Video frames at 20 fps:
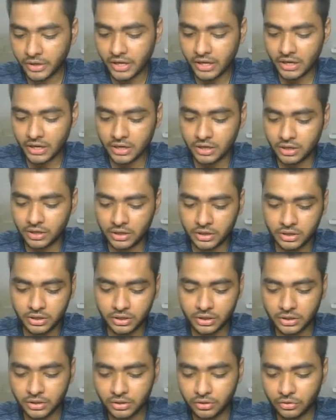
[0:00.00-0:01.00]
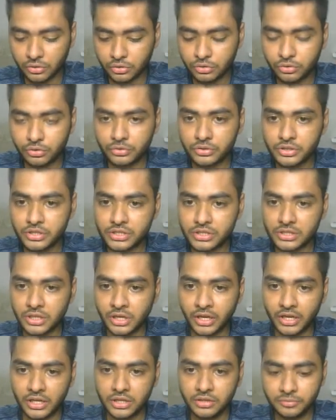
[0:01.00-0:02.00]
I'll go through this
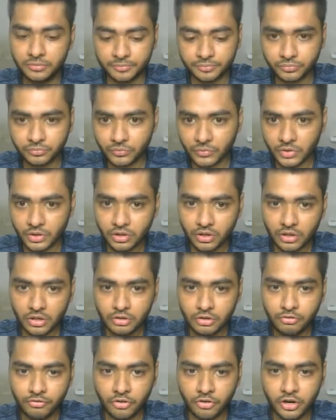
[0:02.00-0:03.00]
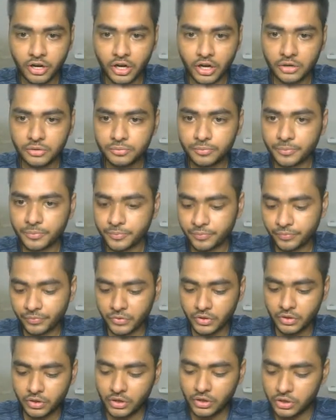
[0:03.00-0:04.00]
again for now.
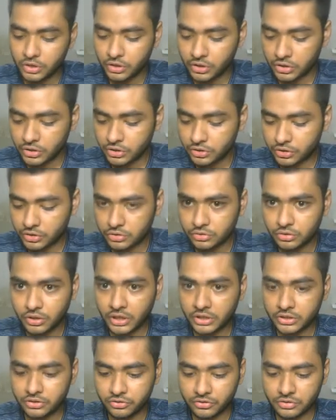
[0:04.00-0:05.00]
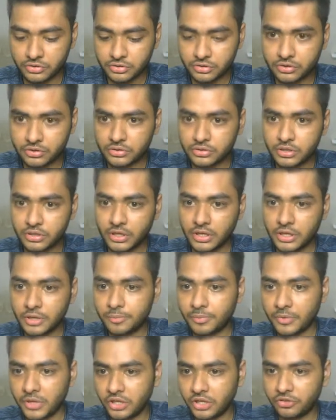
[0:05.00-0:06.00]
So let's say
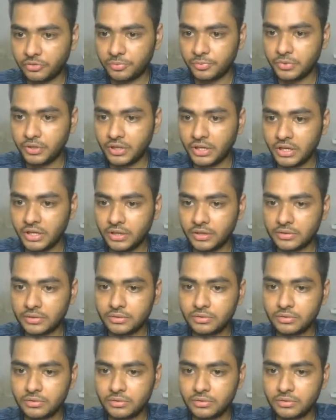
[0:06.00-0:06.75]
PHP.